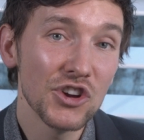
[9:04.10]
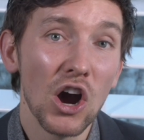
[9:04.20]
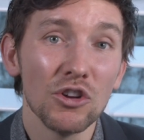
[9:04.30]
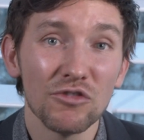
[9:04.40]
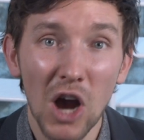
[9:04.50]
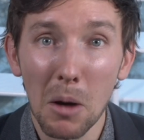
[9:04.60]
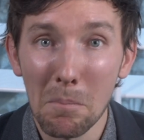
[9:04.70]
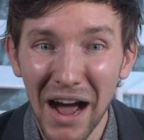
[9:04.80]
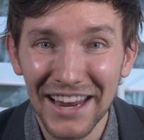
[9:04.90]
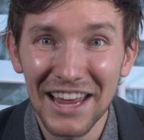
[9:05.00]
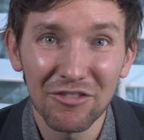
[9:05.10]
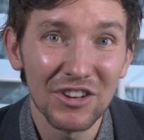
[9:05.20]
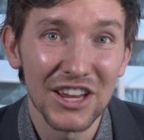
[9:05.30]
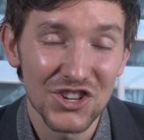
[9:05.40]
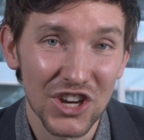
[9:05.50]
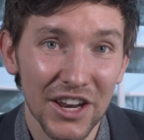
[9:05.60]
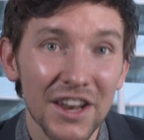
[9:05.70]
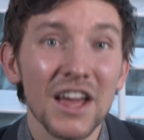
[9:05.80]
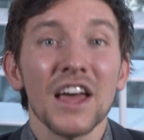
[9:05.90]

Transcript: go. You've got my definition.